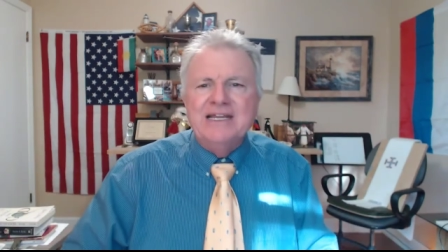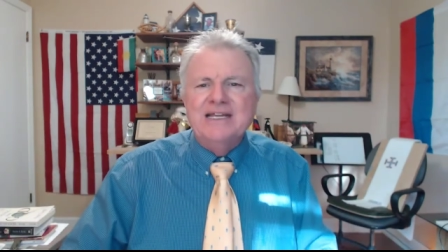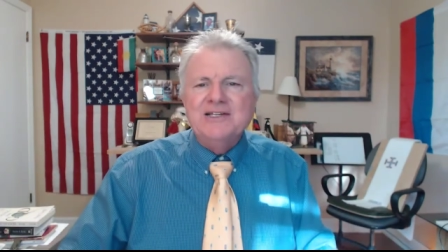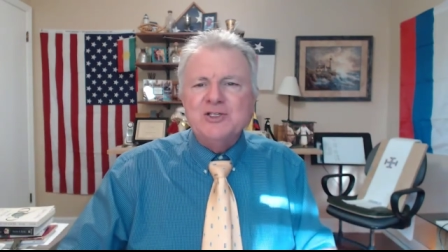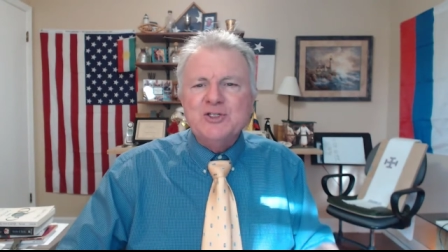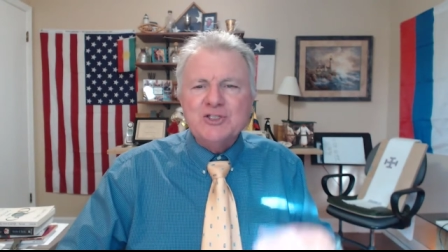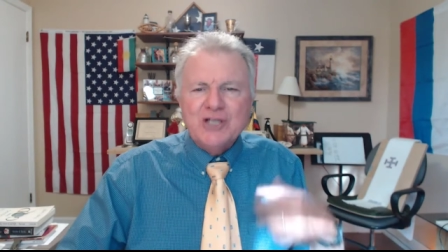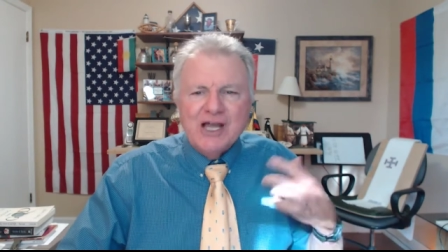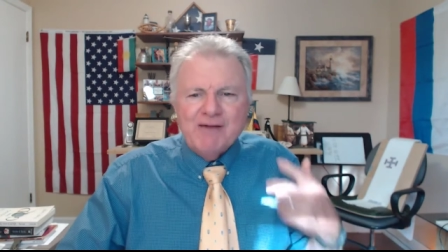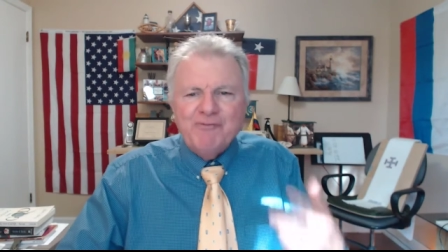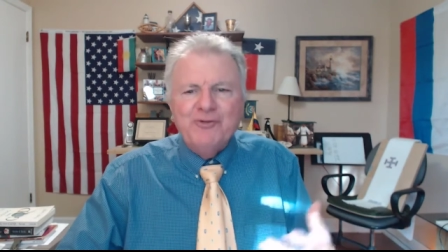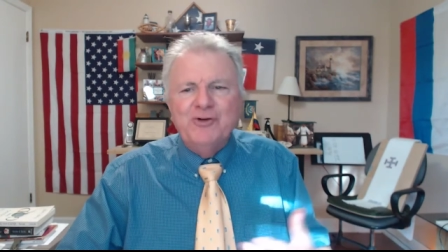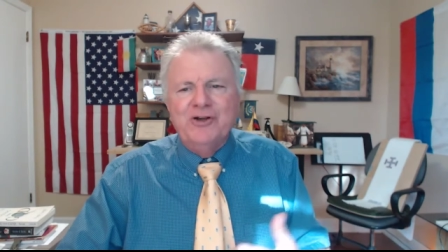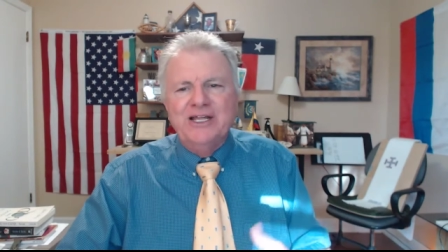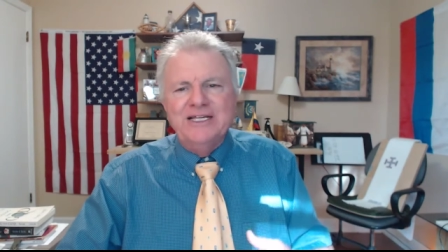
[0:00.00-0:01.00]
He's
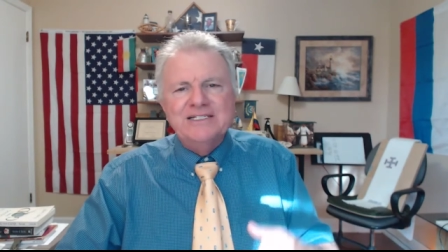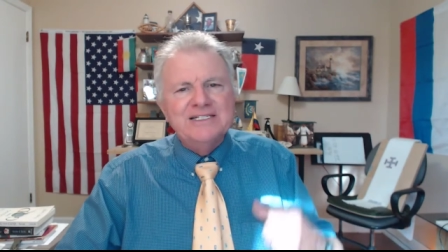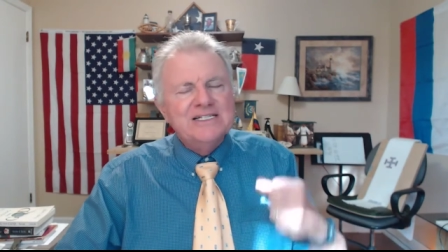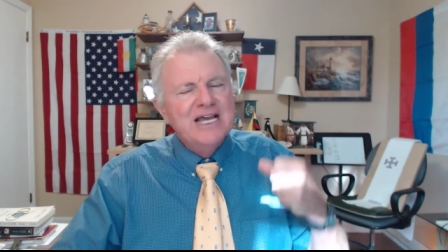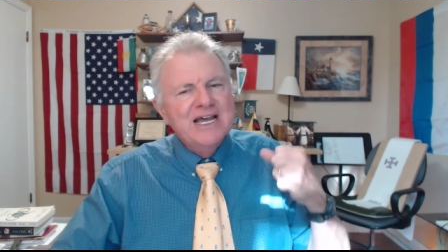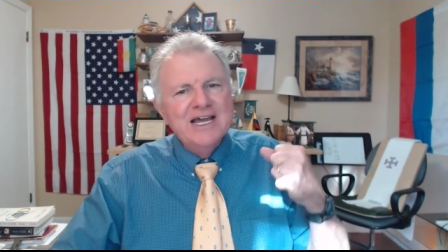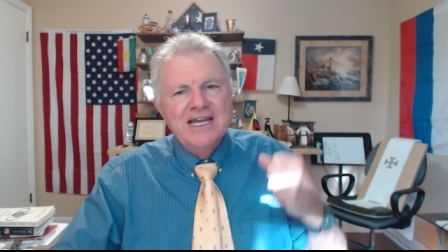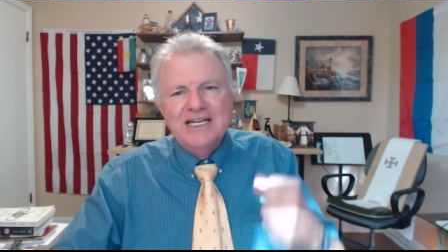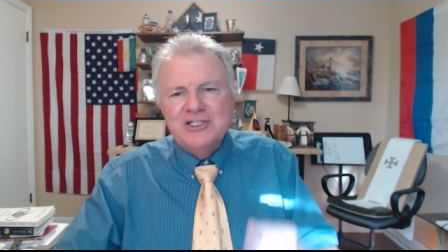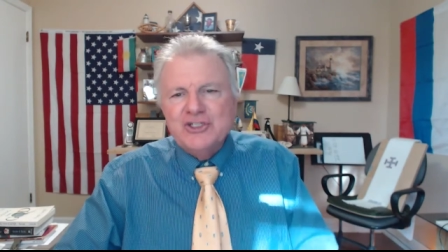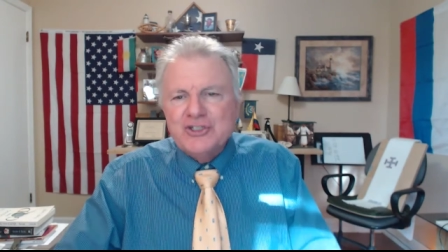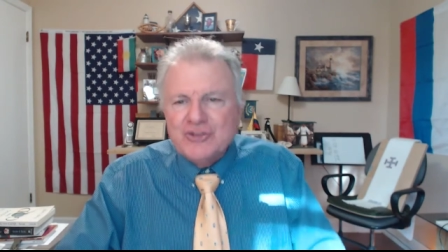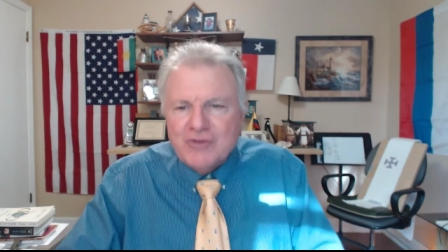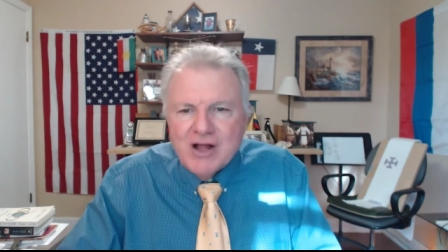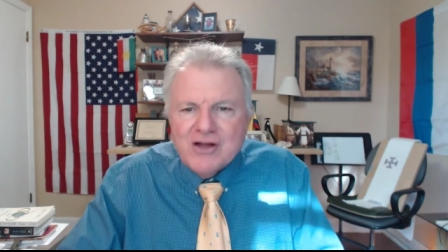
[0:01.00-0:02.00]
suffered. He's he's
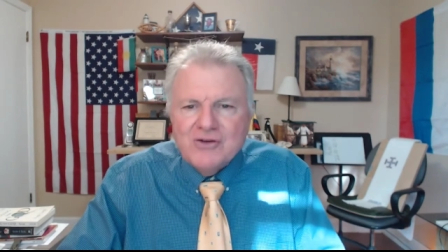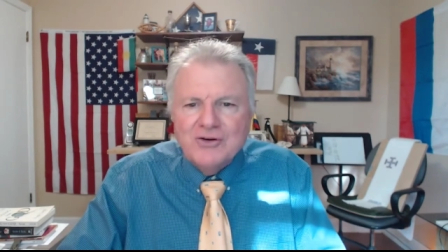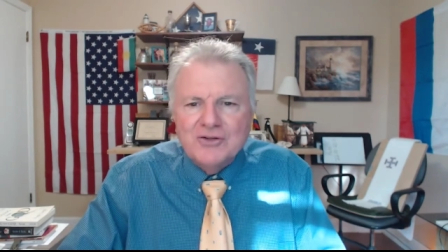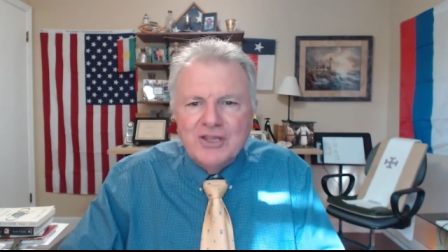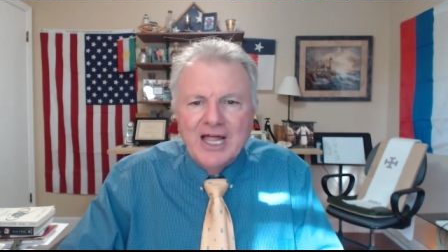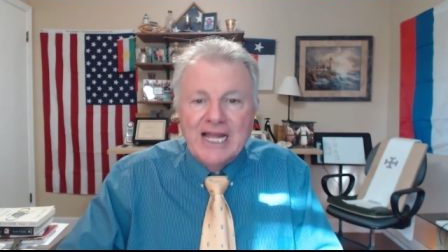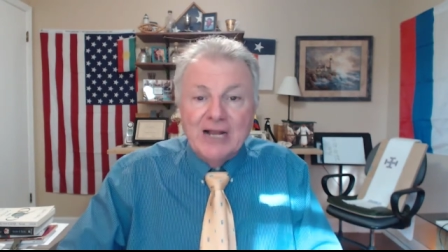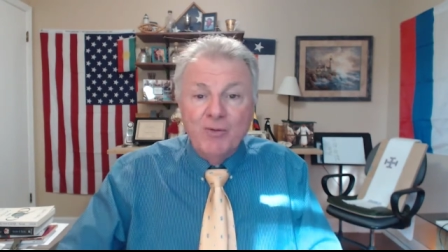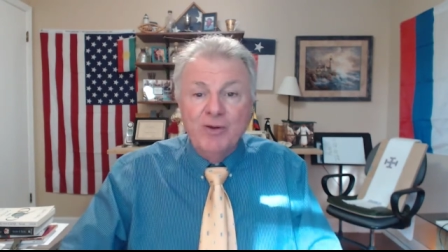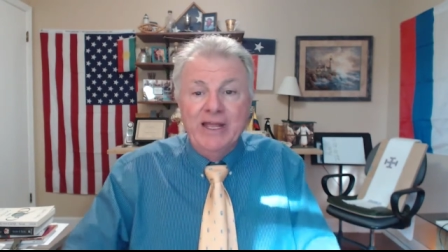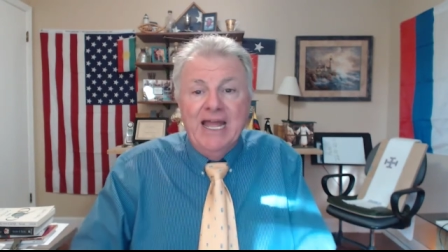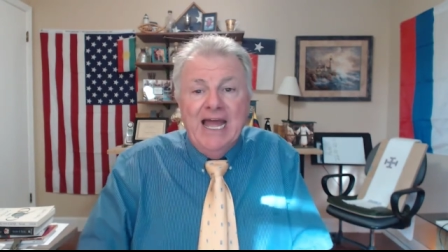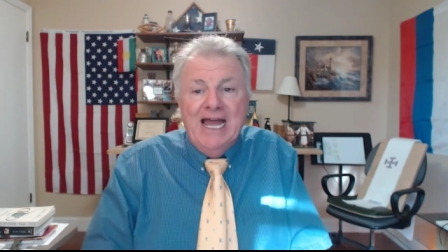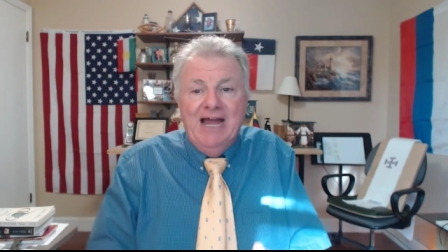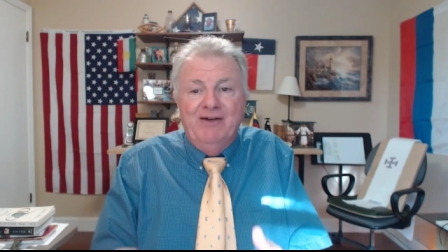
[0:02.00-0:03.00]
struggled like
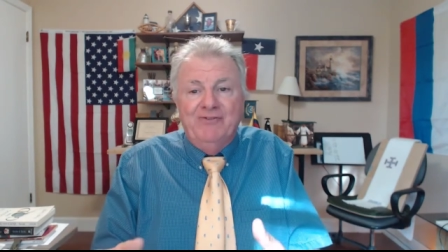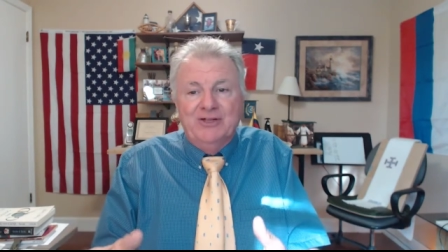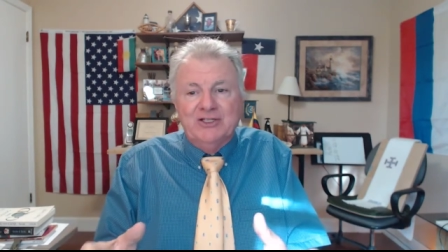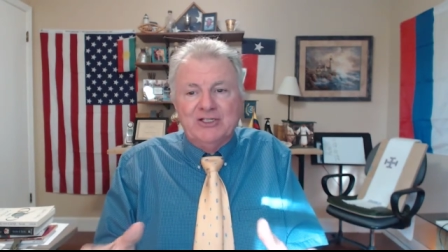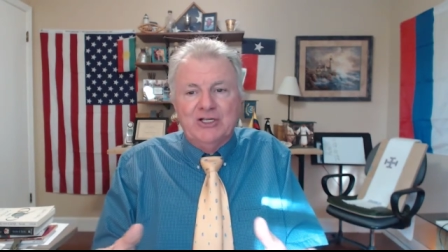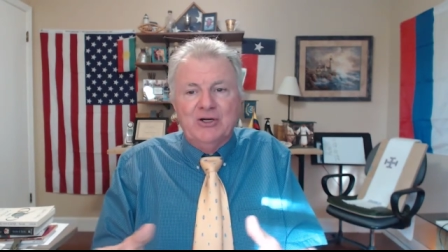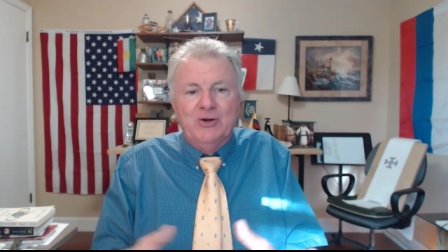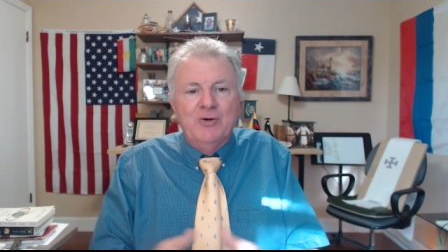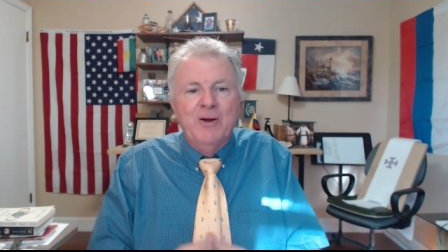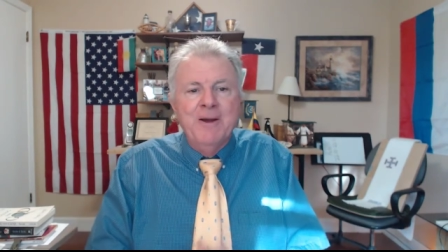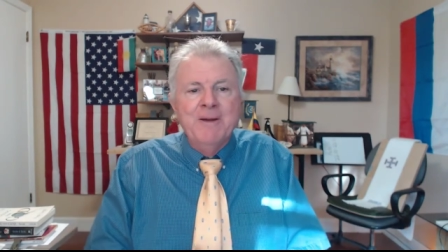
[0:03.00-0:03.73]
we have, and so